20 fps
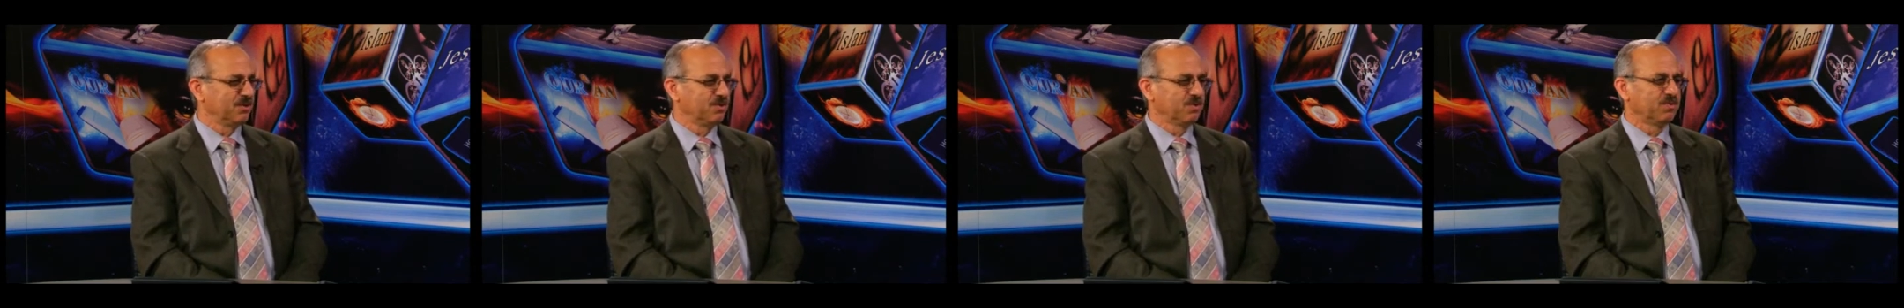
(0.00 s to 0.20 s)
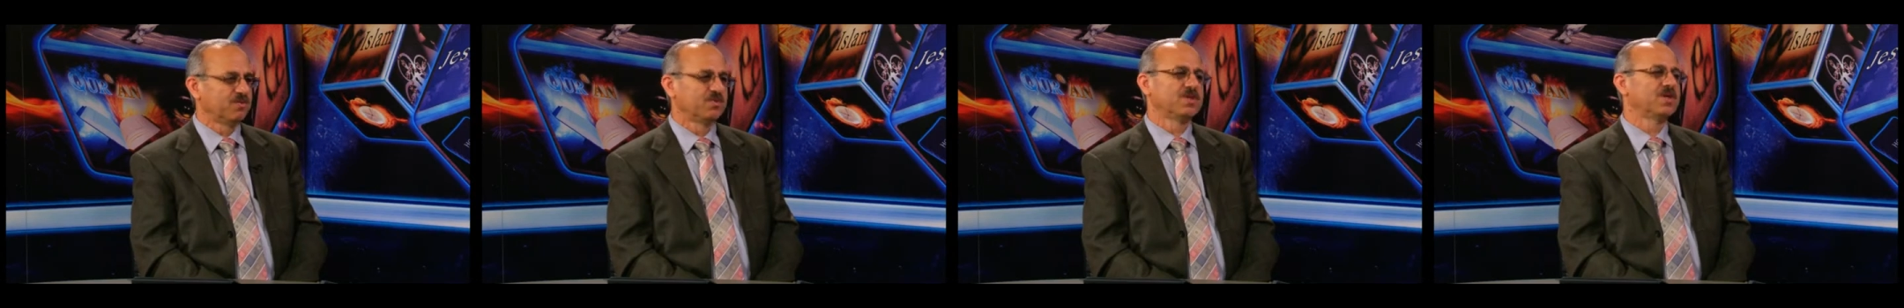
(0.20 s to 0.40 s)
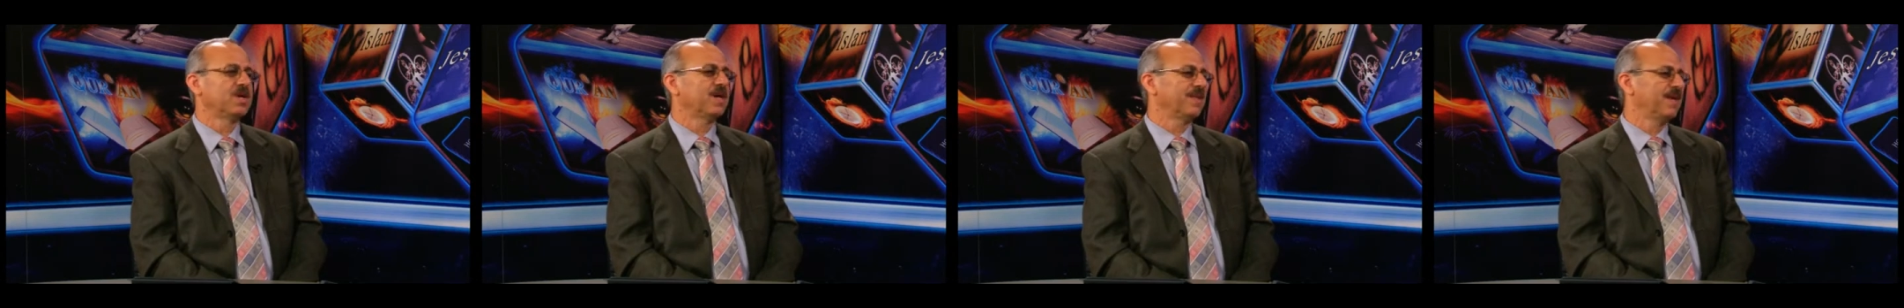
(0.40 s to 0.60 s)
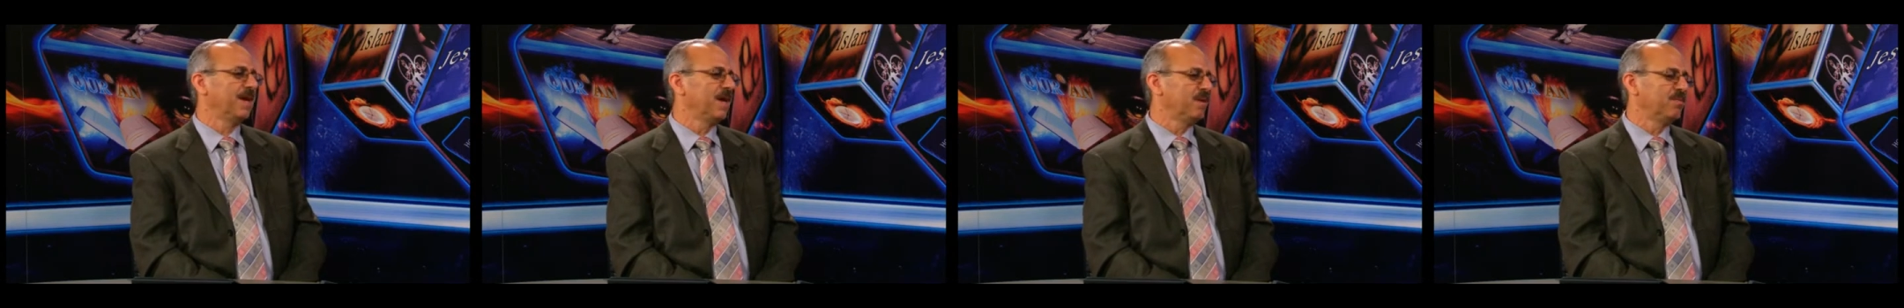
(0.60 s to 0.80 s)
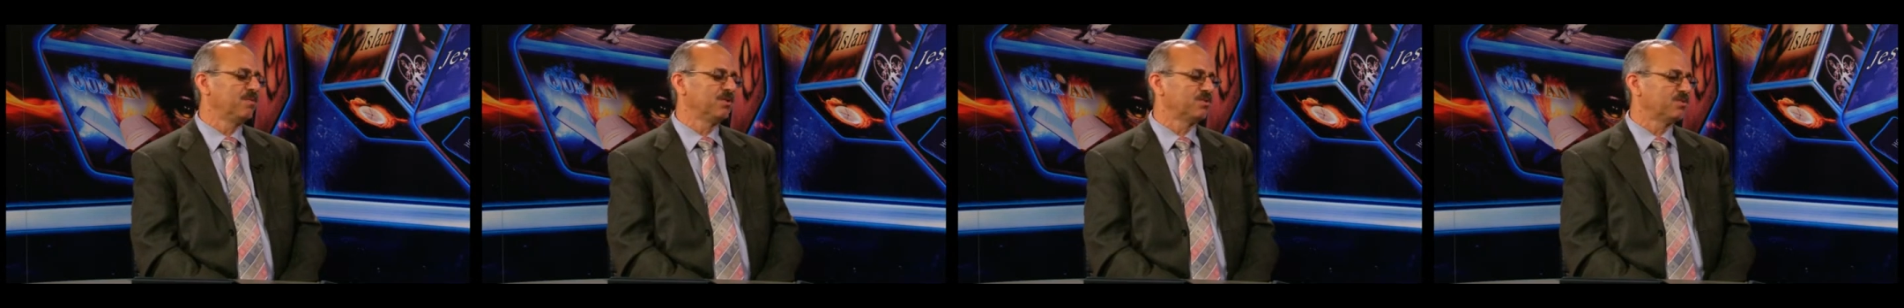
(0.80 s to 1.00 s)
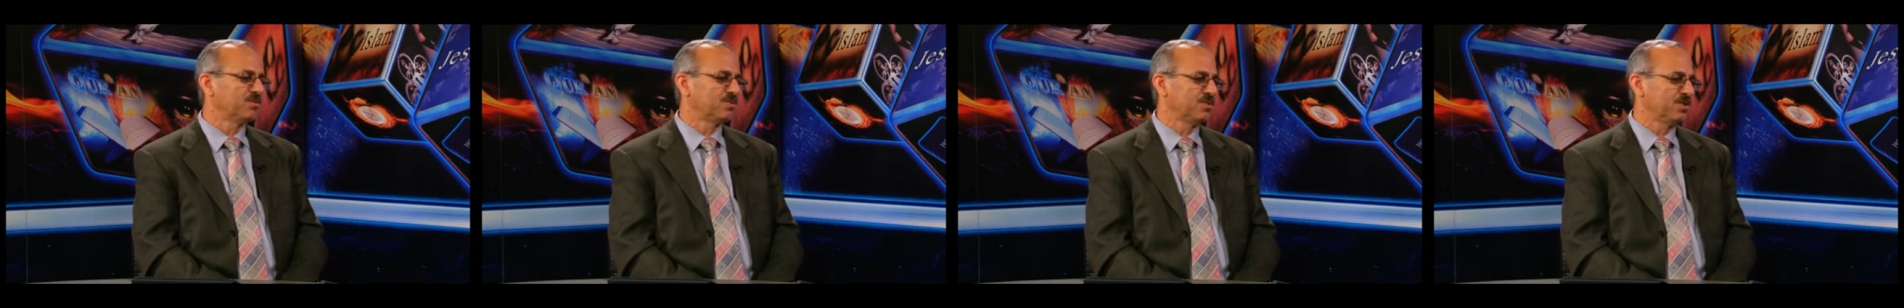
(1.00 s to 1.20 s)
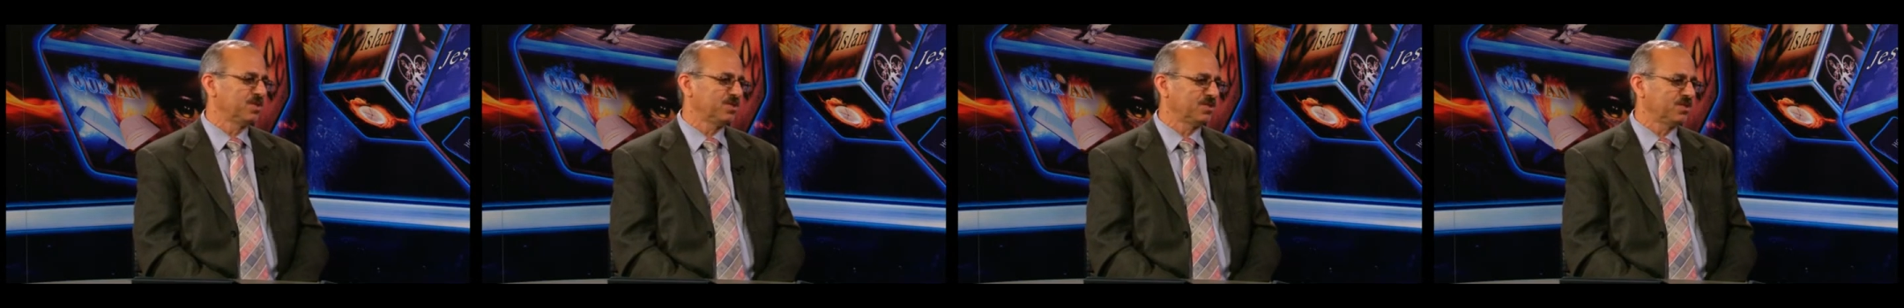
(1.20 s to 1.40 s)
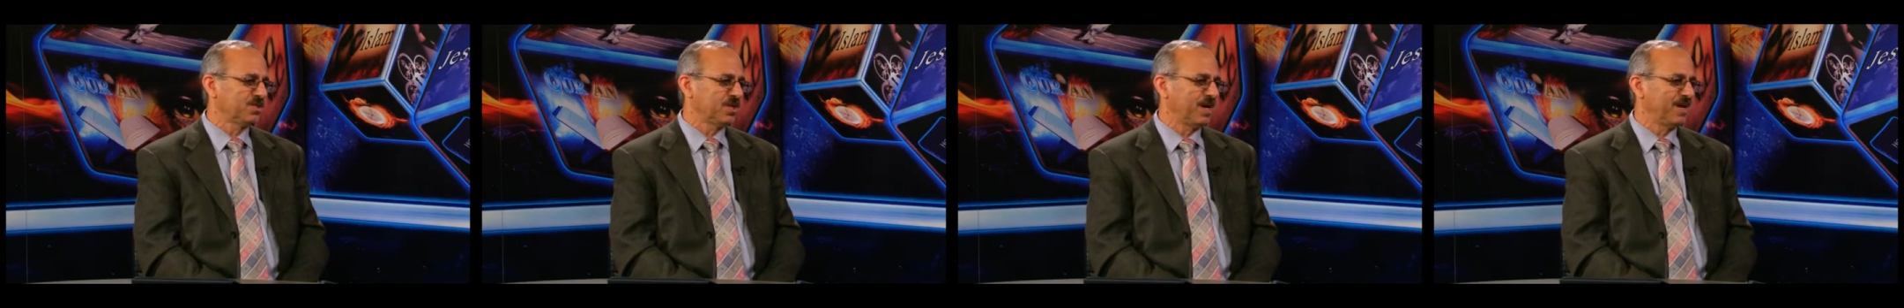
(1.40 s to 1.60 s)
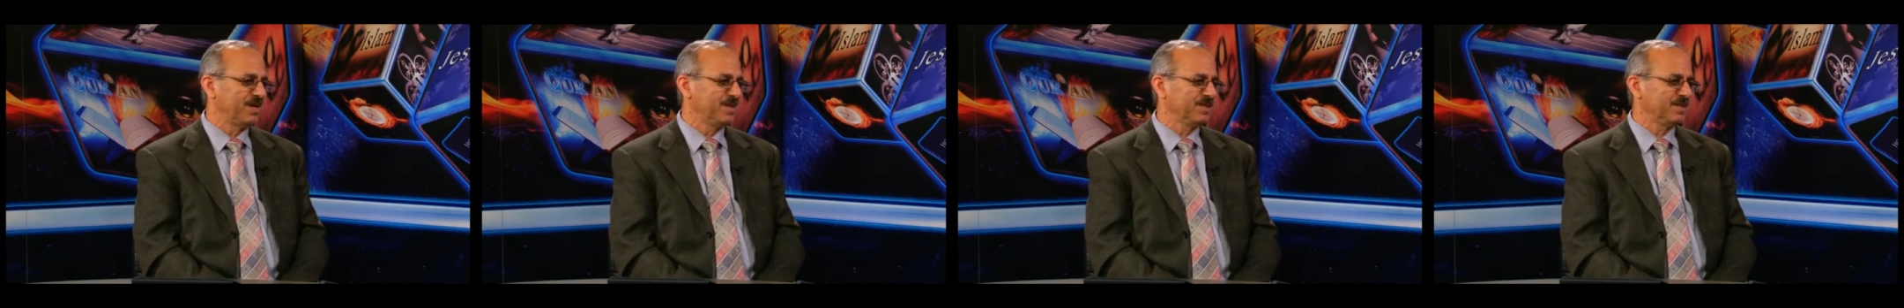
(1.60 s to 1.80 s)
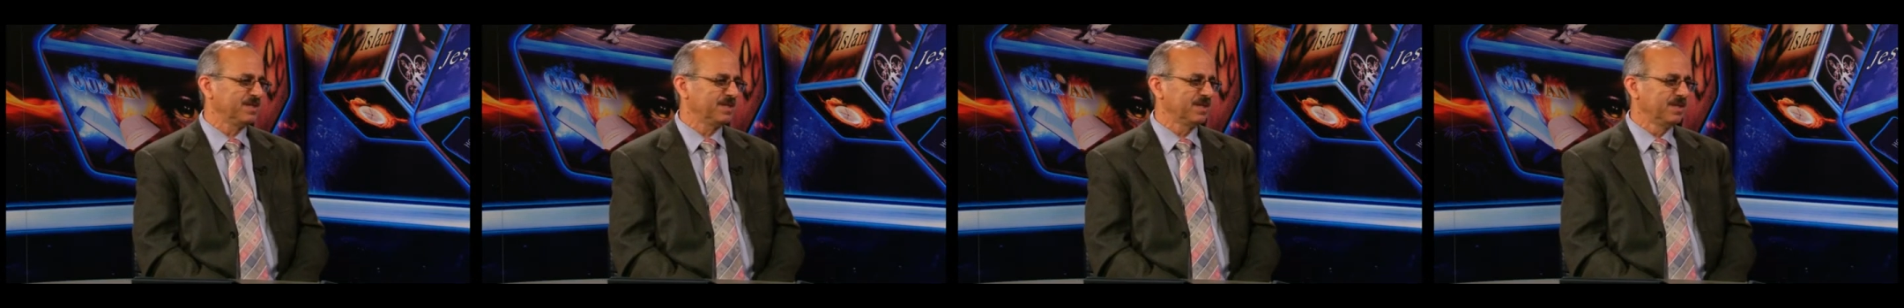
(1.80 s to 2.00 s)
You were not able to
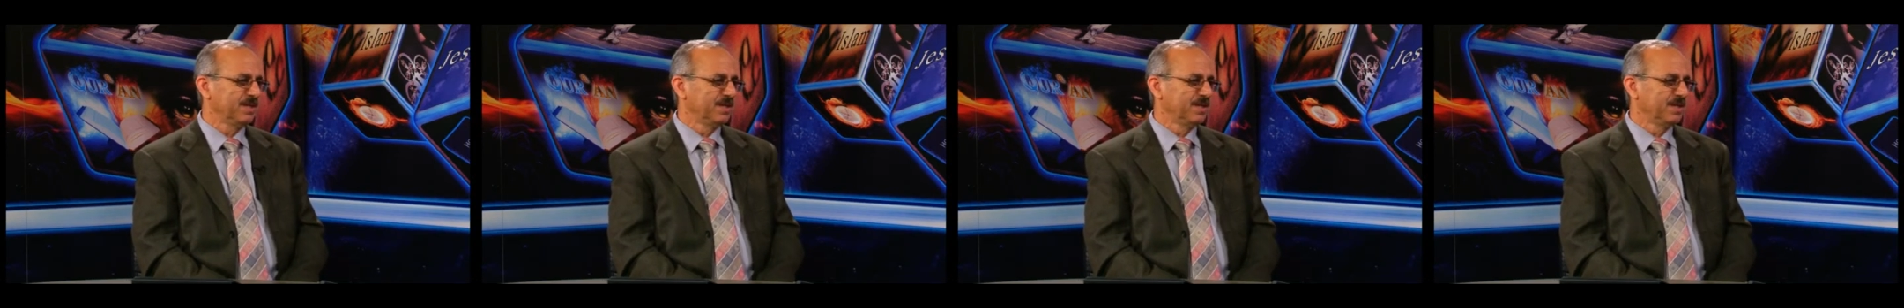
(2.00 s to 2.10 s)
criticize